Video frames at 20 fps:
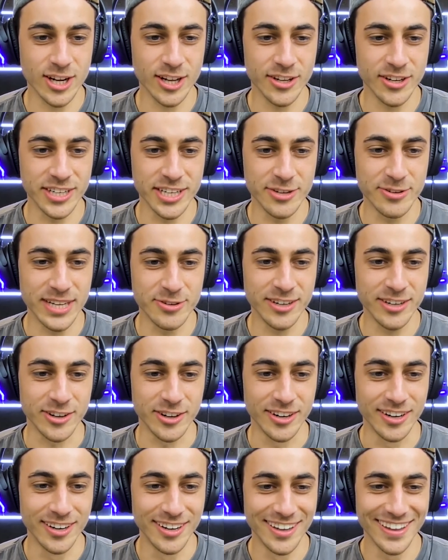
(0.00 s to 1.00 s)
other and you
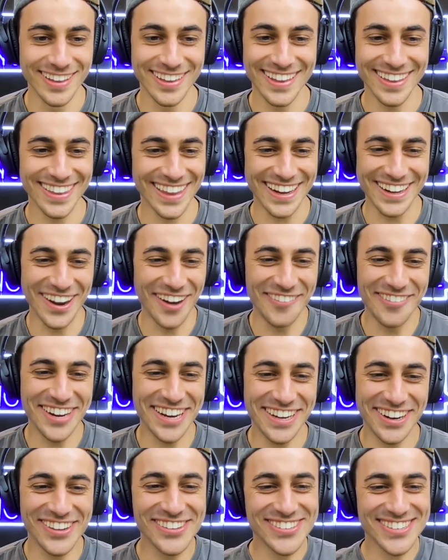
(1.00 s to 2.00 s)
giggle. Like, nobody
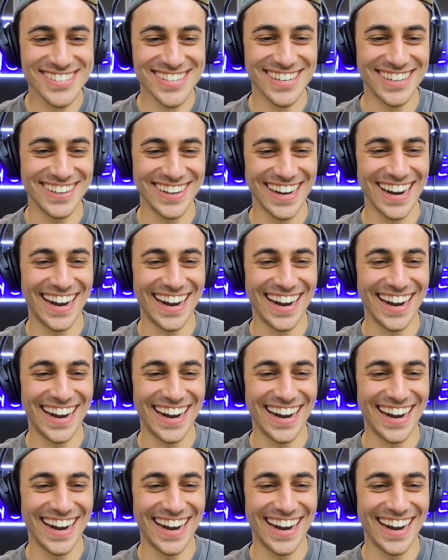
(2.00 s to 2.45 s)
knows what's going